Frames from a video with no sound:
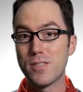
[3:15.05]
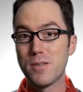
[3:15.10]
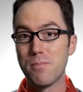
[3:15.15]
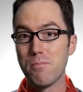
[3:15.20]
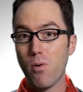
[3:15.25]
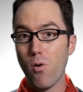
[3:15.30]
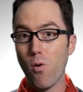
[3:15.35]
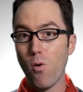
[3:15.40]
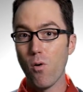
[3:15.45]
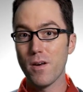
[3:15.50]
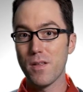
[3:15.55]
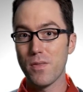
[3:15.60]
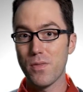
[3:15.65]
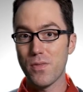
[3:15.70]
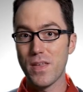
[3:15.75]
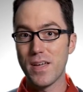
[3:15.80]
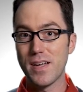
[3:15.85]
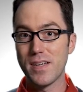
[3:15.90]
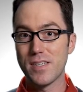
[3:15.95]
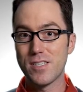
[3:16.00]
important
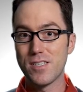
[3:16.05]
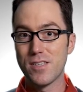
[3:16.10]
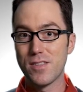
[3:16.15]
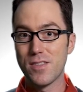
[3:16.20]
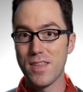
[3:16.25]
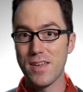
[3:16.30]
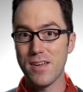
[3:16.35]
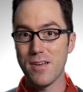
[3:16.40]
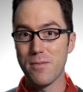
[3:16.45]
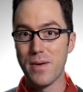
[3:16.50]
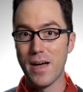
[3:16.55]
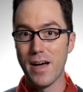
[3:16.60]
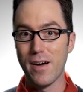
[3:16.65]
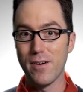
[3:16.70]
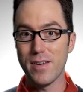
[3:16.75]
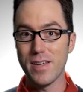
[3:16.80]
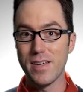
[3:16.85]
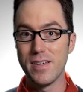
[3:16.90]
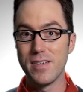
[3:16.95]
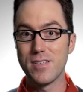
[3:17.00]
things to think
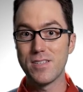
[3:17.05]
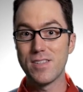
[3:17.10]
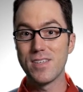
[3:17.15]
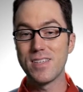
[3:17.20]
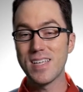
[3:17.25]
about is the